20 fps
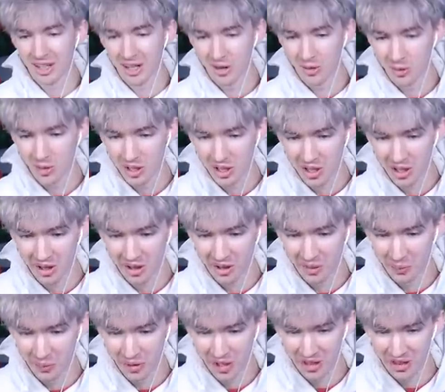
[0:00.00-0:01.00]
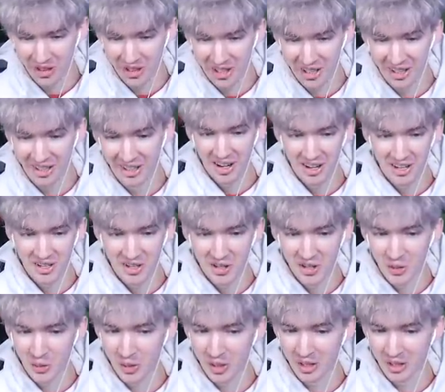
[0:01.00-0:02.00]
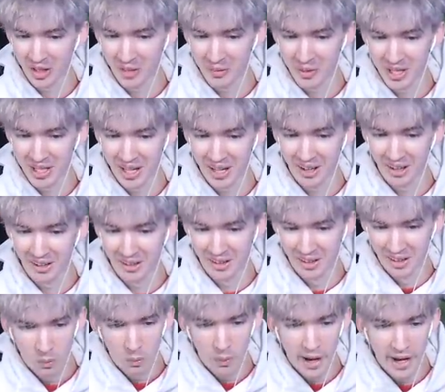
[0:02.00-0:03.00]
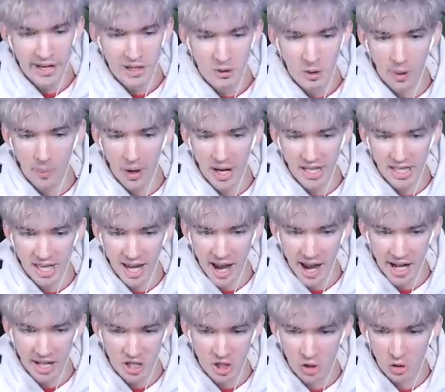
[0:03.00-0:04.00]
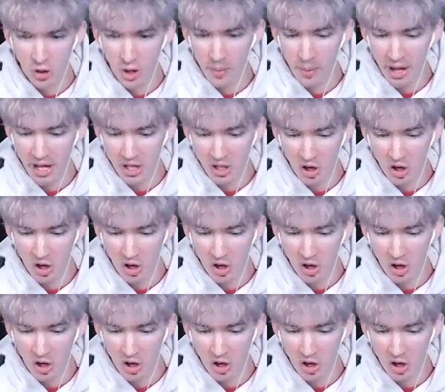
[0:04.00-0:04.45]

There we go, brother. I knew you wouldn't let me down. Wait, do I buy cash or do I buy